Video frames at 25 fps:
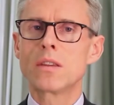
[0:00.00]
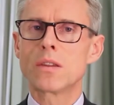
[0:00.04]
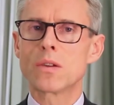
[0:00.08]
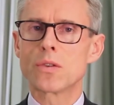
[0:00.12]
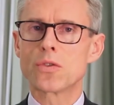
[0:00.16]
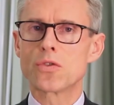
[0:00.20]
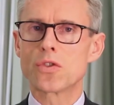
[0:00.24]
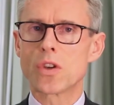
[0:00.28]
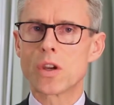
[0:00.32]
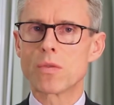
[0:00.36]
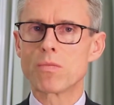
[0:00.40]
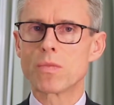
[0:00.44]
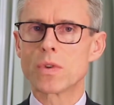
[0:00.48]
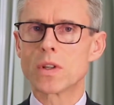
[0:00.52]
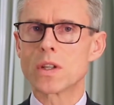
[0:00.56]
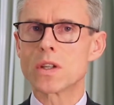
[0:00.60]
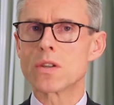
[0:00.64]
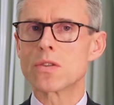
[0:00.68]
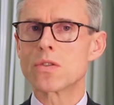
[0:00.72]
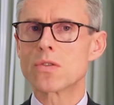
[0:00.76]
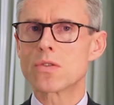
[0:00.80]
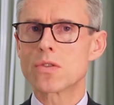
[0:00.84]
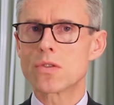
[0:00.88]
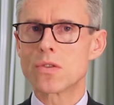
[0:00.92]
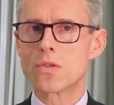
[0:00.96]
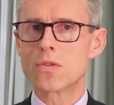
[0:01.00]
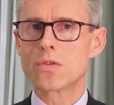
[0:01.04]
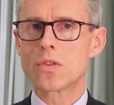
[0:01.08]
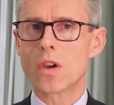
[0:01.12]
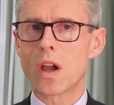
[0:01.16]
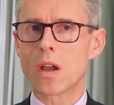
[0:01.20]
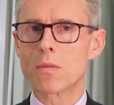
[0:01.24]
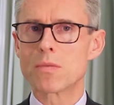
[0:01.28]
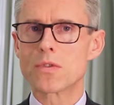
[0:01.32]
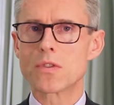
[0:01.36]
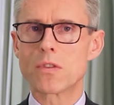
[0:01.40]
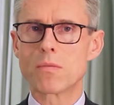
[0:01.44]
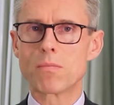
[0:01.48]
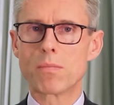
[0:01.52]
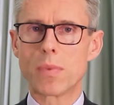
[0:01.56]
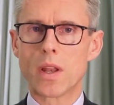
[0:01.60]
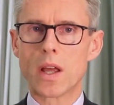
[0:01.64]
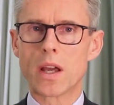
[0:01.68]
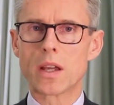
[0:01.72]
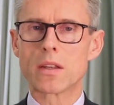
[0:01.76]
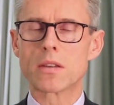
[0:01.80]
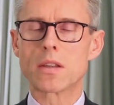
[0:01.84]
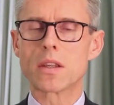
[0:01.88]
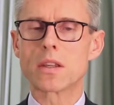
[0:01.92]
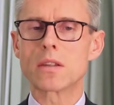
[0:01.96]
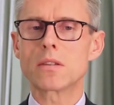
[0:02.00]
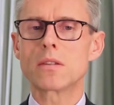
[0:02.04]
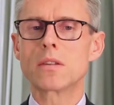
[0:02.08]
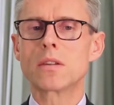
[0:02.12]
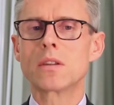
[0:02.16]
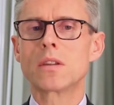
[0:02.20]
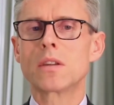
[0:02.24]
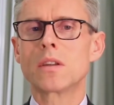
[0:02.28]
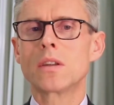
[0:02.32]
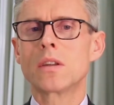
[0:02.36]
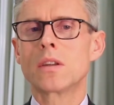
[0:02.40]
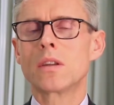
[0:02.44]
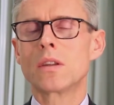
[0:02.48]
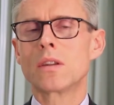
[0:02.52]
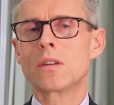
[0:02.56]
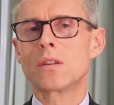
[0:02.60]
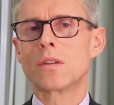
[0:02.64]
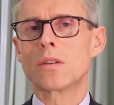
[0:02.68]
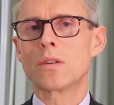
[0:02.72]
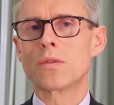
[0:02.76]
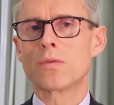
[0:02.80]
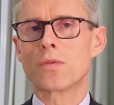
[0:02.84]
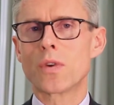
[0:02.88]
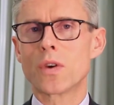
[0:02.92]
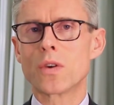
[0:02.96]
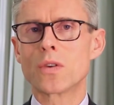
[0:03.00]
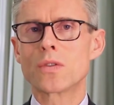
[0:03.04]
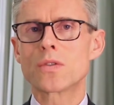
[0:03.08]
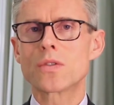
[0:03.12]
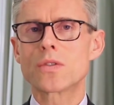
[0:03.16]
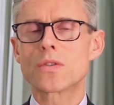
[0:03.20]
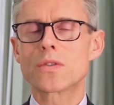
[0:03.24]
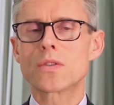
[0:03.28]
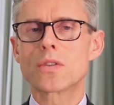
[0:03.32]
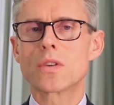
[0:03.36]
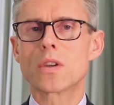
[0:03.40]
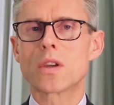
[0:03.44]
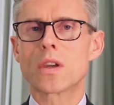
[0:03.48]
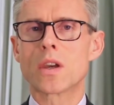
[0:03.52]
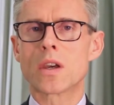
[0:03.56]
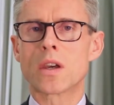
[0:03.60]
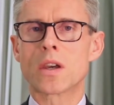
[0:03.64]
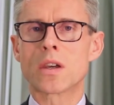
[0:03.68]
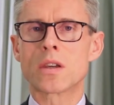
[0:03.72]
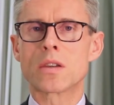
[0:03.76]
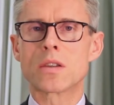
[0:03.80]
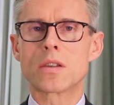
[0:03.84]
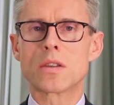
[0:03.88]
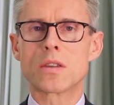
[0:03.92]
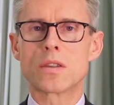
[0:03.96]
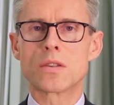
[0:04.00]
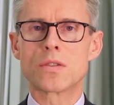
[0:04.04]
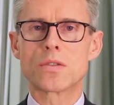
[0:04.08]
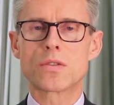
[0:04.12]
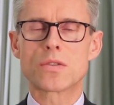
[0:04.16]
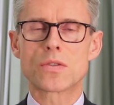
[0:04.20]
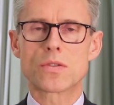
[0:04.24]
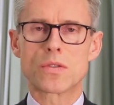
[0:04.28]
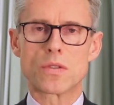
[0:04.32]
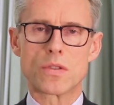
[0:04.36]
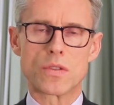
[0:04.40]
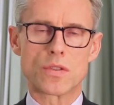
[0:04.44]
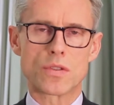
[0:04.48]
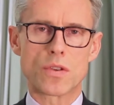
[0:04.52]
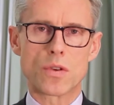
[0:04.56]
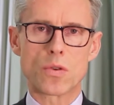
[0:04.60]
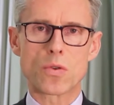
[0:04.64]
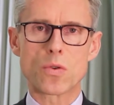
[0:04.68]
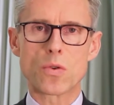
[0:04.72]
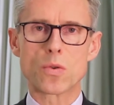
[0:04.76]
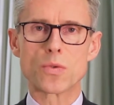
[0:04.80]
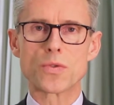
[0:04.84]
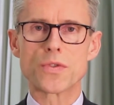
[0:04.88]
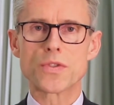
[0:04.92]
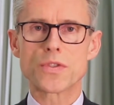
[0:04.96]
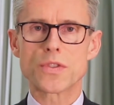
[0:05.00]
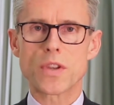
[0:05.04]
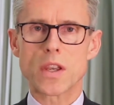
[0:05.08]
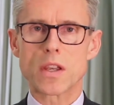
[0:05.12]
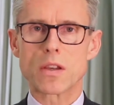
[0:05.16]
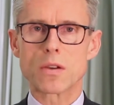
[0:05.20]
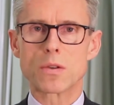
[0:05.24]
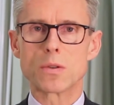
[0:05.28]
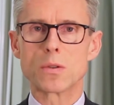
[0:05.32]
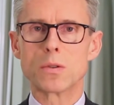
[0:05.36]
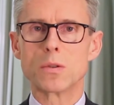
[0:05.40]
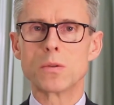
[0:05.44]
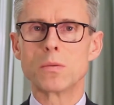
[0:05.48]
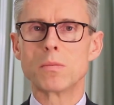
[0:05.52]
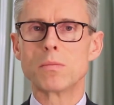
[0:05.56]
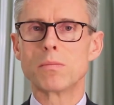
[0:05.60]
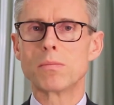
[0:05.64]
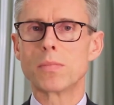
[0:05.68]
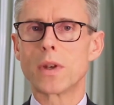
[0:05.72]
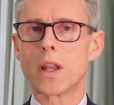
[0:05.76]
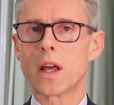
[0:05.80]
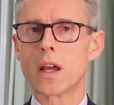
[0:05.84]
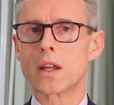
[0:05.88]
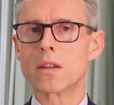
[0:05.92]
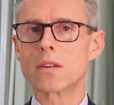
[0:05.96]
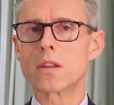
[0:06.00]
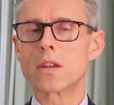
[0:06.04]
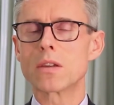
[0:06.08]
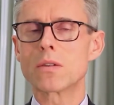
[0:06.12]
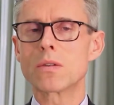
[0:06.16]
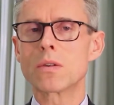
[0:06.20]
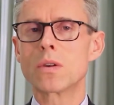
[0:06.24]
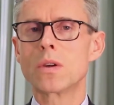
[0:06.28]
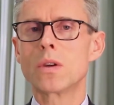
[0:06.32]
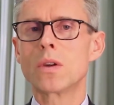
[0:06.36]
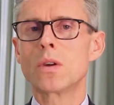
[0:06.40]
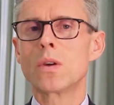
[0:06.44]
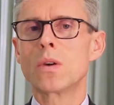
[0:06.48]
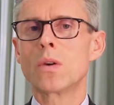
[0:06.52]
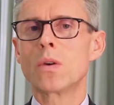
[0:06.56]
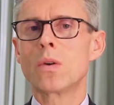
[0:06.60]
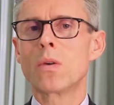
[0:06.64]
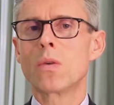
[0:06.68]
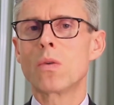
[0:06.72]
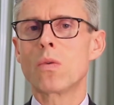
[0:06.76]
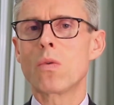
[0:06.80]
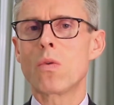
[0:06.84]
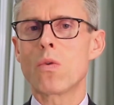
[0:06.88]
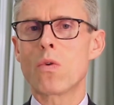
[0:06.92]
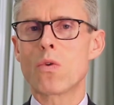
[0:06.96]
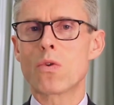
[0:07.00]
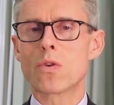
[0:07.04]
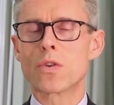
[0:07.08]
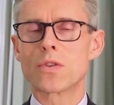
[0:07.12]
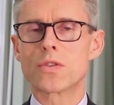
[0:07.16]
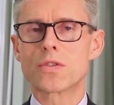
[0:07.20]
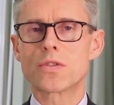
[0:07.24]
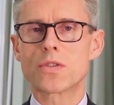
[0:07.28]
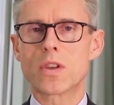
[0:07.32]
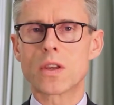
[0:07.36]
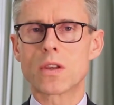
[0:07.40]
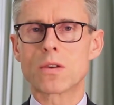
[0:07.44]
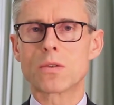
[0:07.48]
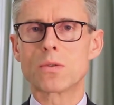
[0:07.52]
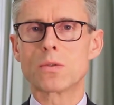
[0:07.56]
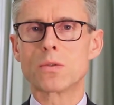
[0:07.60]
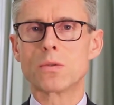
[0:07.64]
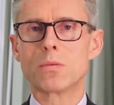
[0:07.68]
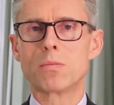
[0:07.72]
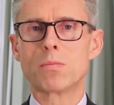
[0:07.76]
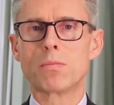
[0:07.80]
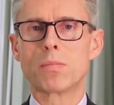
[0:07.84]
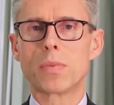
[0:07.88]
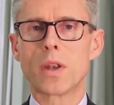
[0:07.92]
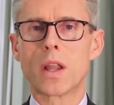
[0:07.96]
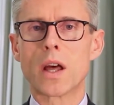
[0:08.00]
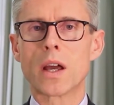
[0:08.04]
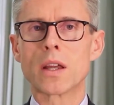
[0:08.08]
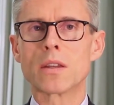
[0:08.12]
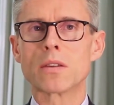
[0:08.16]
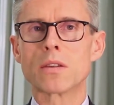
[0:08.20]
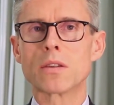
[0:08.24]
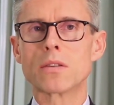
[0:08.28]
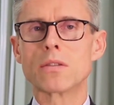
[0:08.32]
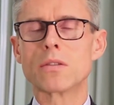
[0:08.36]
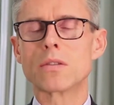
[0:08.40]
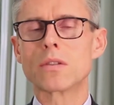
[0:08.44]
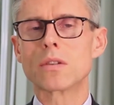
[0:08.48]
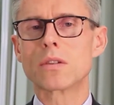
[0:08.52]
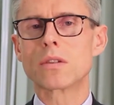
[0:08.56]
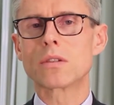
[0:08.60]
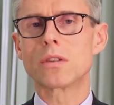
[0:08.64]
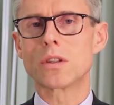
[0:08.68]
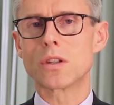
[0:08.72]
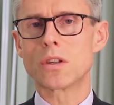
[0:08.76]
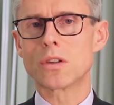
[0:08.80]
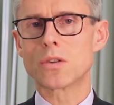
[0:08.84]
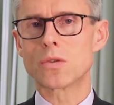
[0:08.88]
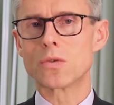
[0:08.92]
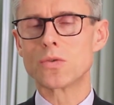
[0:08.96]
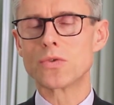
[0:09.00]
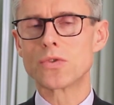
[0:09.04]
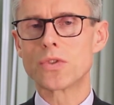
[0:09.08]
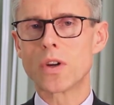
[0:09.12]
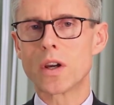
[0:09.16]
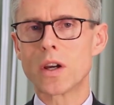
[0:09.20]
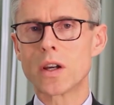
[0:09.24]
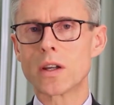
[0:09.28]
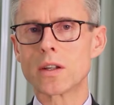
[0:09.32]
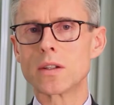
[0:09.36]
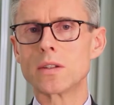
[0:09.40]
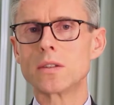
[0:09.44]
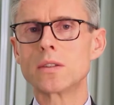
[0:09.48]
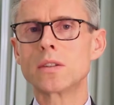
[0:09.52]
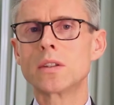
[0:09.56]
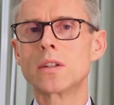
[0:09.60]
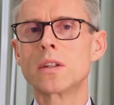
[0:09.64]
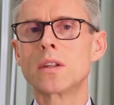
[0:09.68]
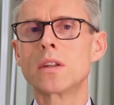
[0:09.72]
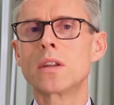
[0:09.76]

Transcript: There are generally two types of blinding. The first is the so-called single blinding, or a single blinded clinical trial.